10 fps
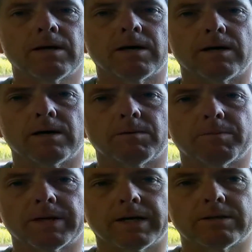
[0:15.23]
Um,
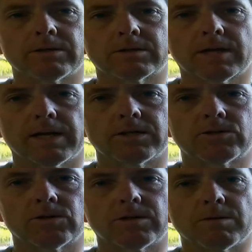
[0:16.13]
but I just kind of
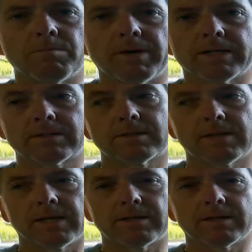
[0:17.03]
show you the mess
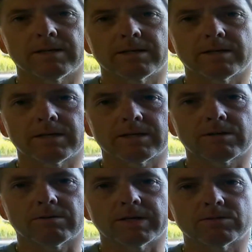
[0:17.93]
that uh, it
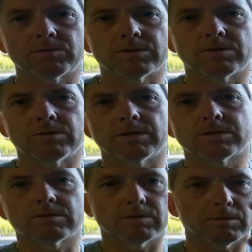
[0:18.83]
creates when you do
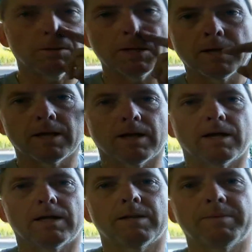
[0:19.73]
this. So
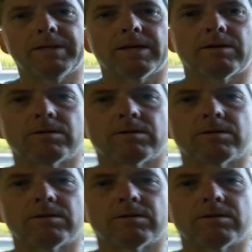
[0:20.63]
uh, let me take you on a